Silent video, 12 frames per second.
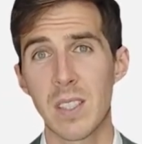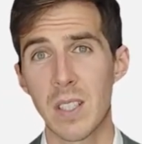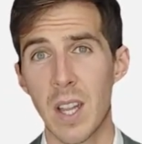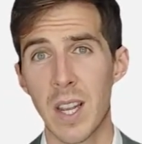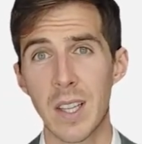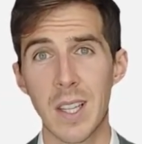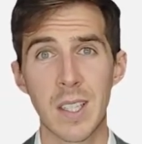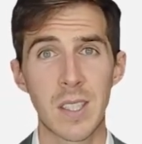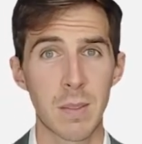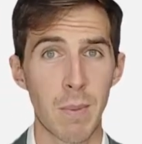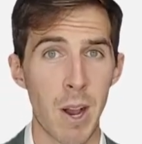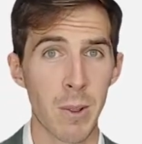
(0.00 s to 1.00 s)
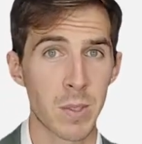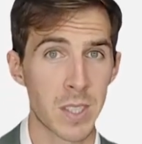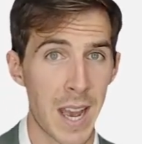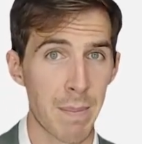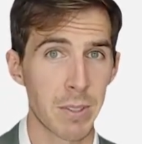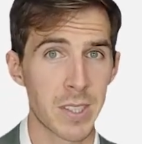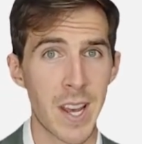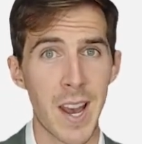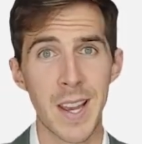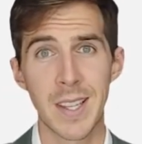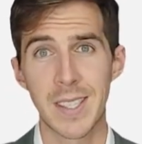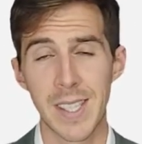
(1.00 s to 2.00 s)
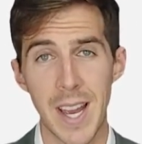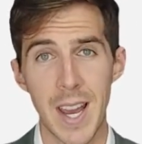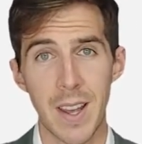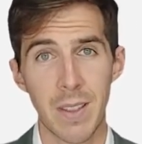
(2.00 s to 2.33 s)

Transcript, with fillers: slightly smaller sample size